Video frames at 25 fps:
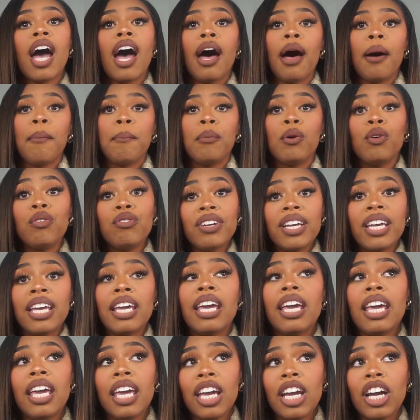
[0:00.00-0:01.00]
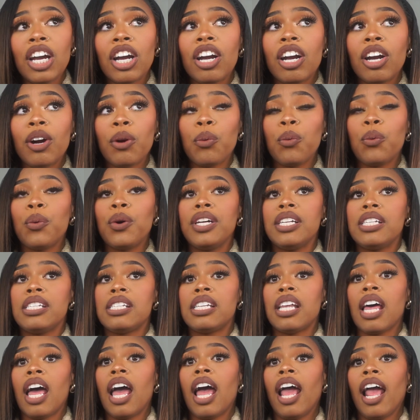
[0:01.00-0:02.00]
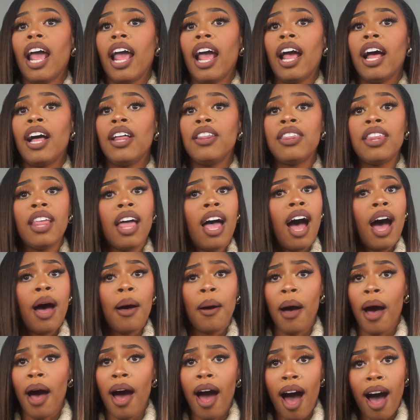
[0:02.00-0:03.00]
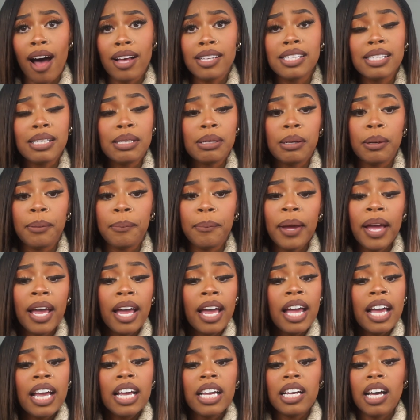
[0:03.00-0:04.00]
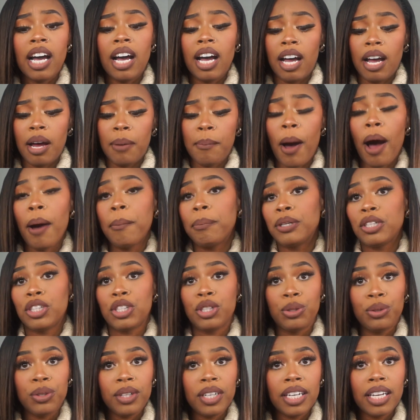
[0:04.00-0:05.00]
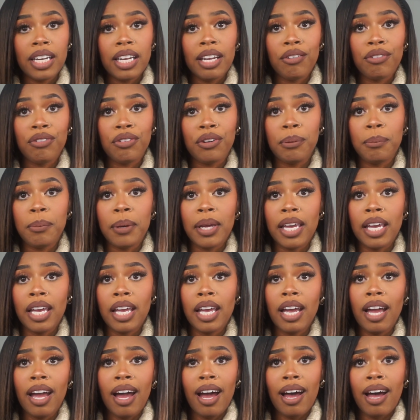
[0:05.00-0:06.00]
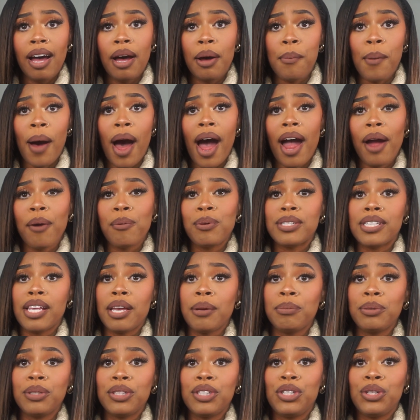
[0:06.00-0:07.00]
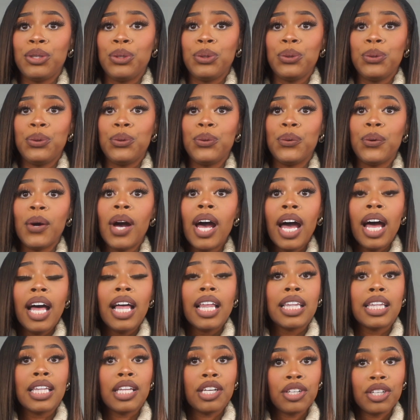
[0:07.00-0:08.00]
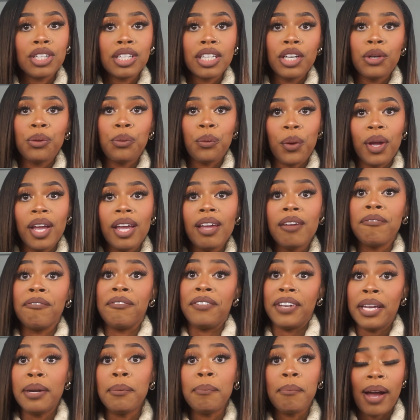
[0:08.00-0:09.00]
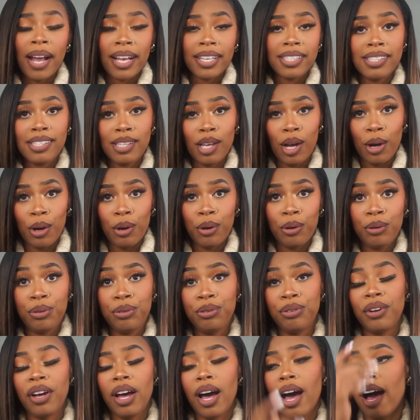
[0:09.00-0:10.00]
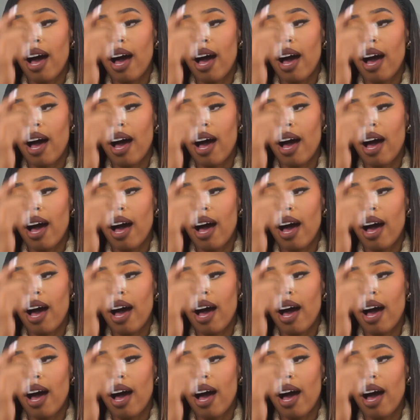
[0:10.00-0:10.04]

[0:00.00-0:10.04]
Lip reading: moving here was the awesome opportunity for me. I was able to literally reinvent myself,